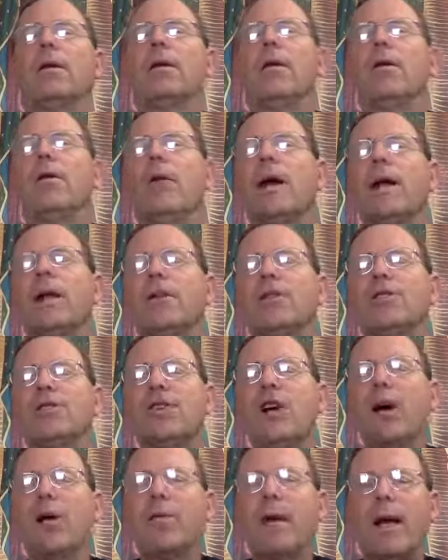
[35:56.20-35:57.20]
Noël
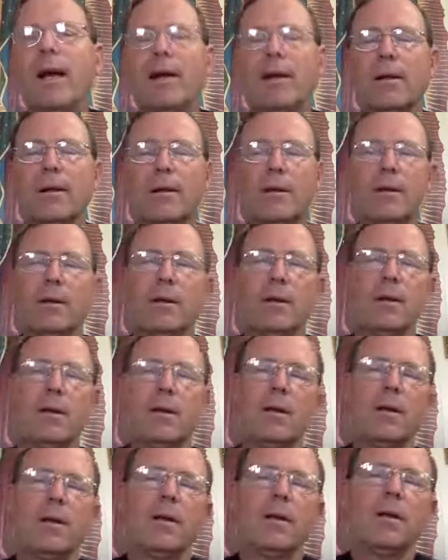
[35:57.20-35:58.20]
Chabanel.
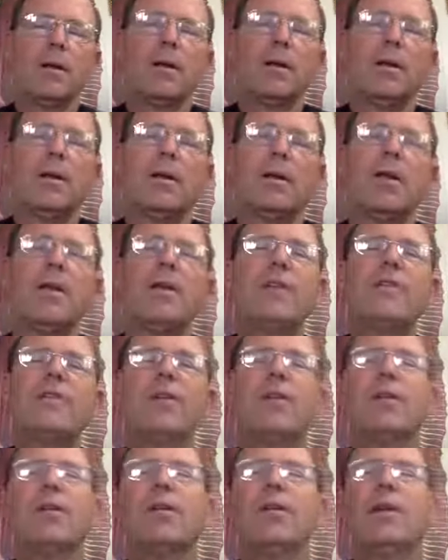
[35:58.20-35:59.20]

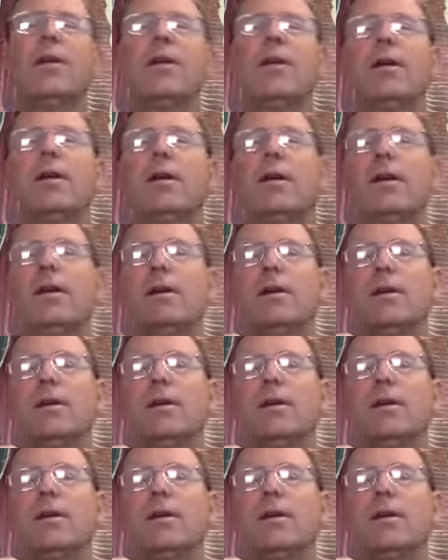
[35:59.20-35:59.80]
These are the